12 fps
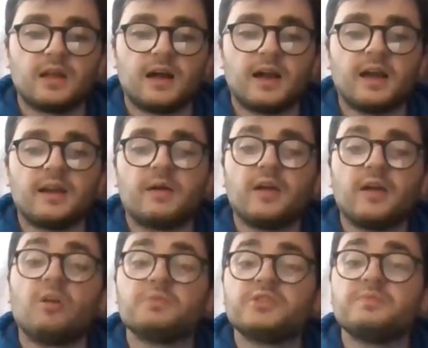And I
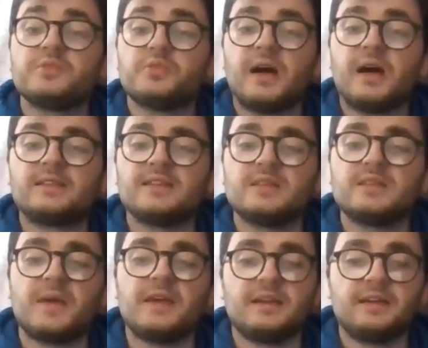opted to
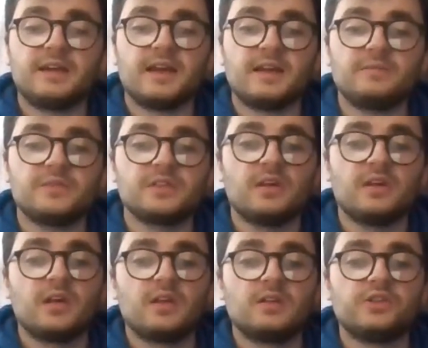participate in games
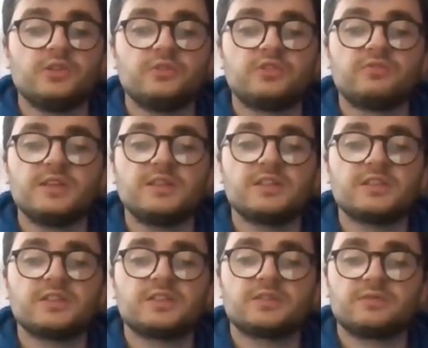due to
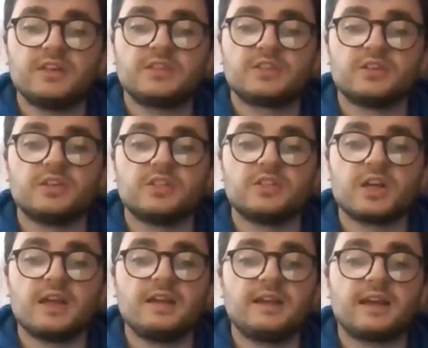research
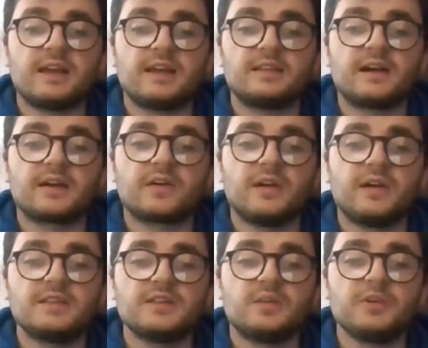indicating that
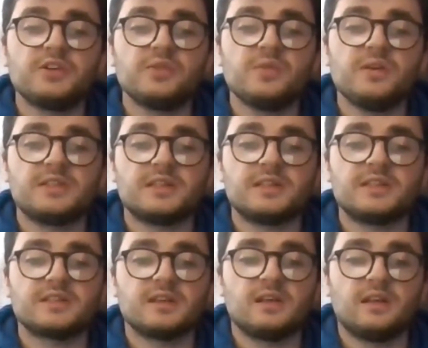creating
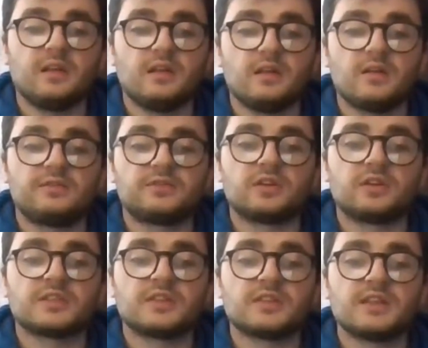opportunities for
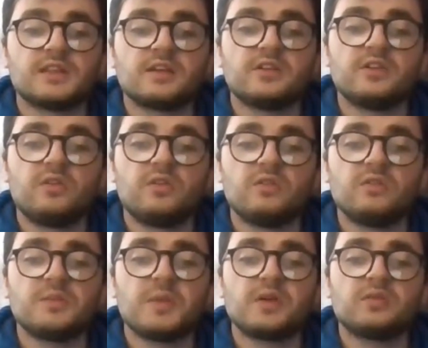autistic and
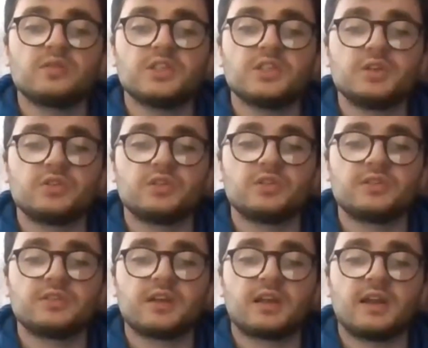neurotypical children
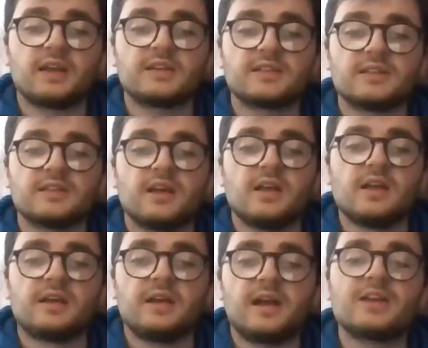to connect in
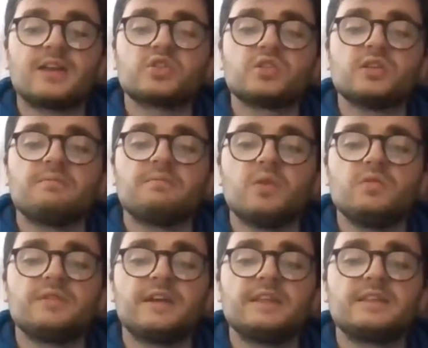naturally
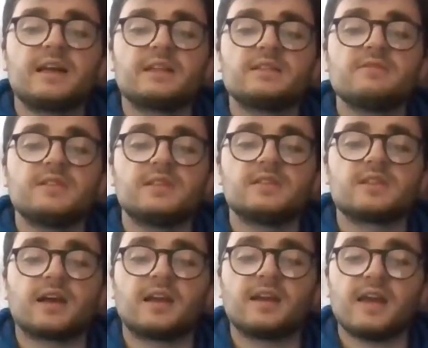motivating activities
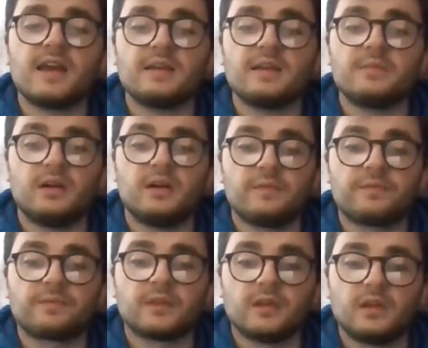like a game
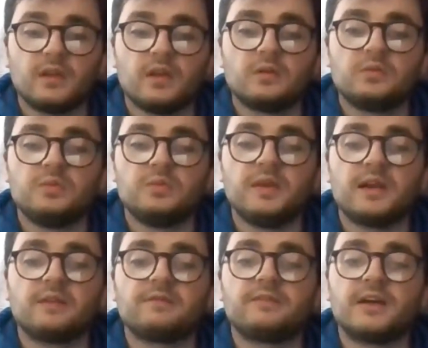could be
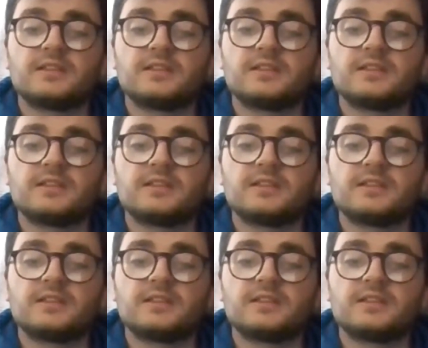an